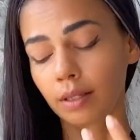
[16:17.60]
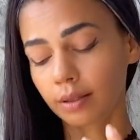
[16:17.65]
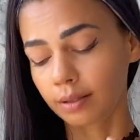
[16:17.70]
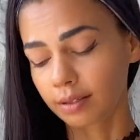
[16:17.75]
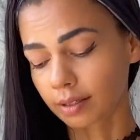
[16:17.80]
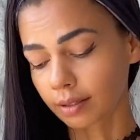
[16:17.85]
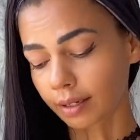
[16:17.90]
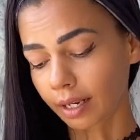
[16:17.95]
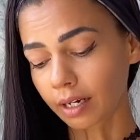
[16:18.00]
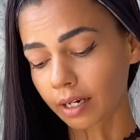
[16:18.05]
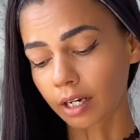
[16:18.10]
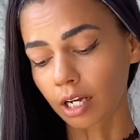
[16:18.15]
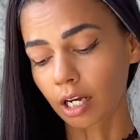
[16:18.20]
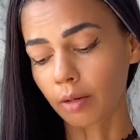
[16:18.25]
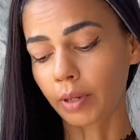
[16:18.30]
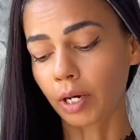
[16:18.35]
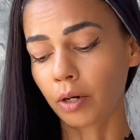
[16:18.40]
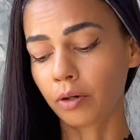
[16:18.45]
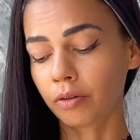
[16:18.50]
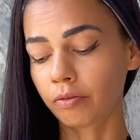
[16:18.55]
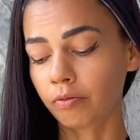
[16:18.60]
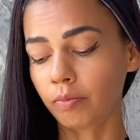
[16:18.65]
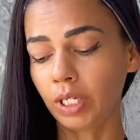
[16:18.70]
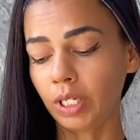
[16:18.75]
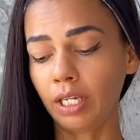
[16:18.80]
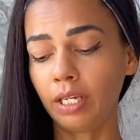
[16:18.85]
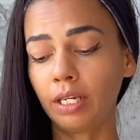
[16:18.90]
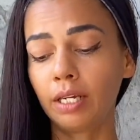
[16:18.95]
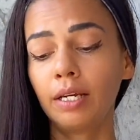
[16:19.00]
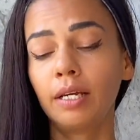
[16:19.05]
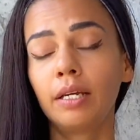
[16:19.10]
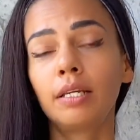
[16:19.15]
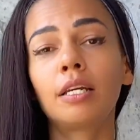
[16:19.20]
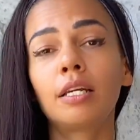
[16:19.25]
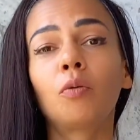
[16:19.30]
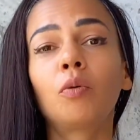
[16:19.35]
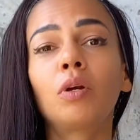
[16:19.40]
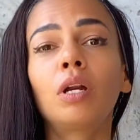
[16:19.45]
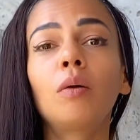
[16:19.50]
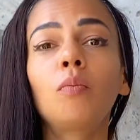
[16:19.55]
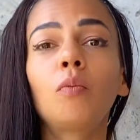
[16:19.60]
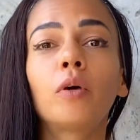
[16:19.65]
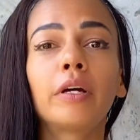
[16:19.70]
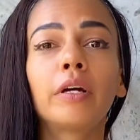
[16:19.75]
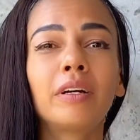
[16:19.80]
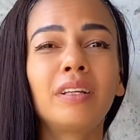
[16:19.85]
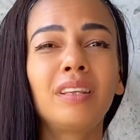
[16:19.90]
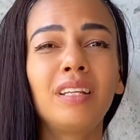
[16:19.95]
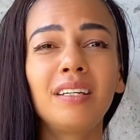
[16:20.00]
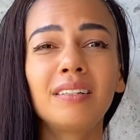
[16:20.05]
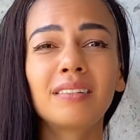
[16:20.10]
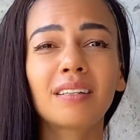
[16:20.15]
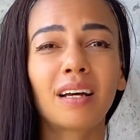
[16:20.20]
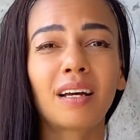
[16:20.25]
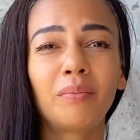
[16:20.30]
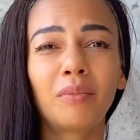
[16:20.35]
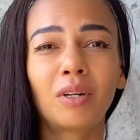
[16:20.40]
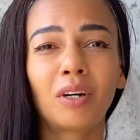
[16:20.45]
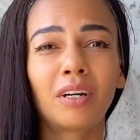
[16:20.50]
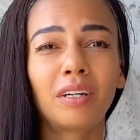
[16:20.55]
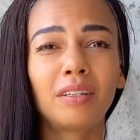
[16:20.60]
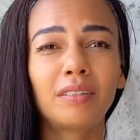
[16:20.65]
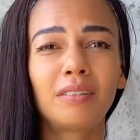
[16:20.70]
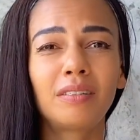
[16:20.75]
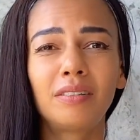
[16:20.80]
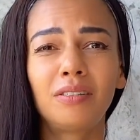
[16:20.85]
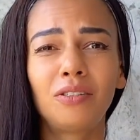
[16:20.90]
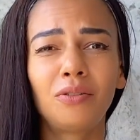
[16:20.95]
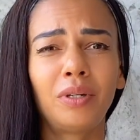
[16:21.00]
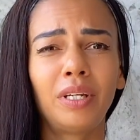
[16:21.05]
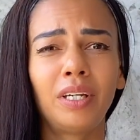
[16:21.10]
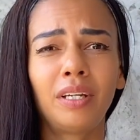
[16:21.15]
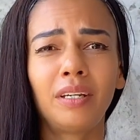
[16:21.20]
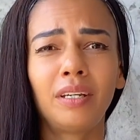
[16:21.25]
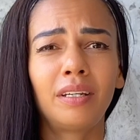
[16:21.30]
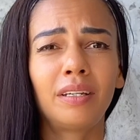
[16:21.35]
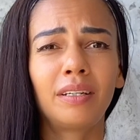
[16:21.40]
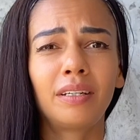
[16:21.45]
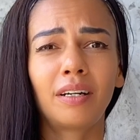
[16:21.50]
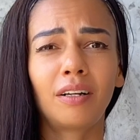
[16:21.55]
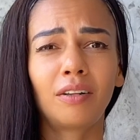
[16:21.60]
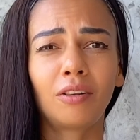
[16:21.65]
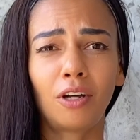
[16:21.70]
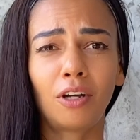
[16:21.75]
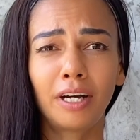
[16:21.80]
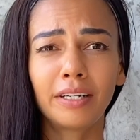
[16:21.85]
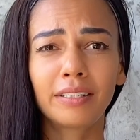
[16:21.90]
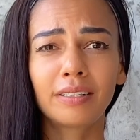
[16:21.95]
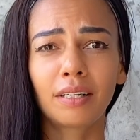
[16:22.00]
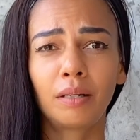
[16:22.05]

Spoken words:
to let it come out of me. Now, when I'm wearing these, I'm not doing a lot.